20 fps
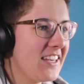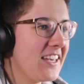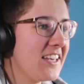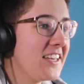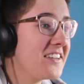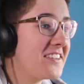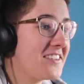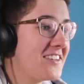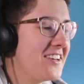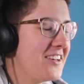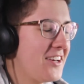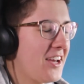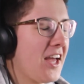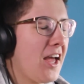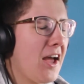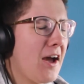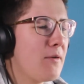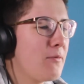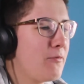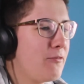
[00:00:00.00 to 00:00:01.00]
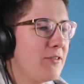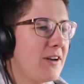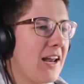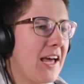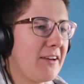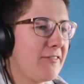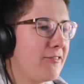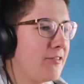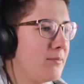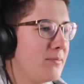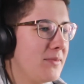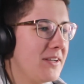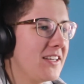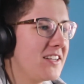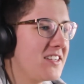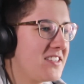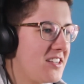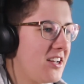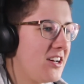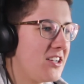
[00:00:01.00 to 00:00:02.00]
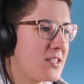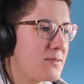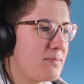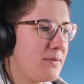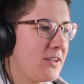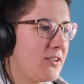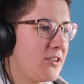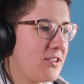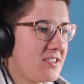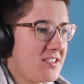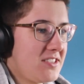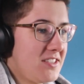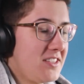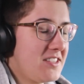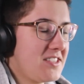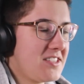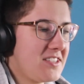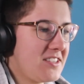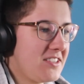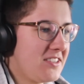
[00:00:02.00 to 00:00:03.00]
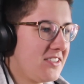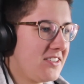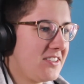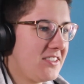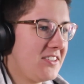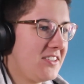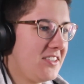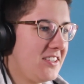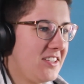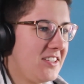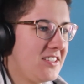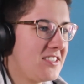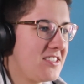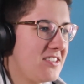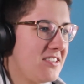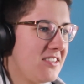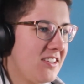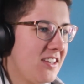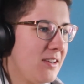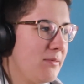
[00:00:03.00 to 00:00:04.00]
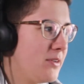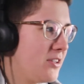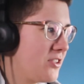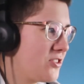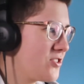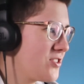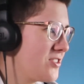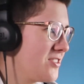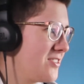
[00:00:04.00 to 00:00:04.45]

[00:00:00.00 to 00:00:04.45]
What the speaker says: It like for me it does, because it's in the image.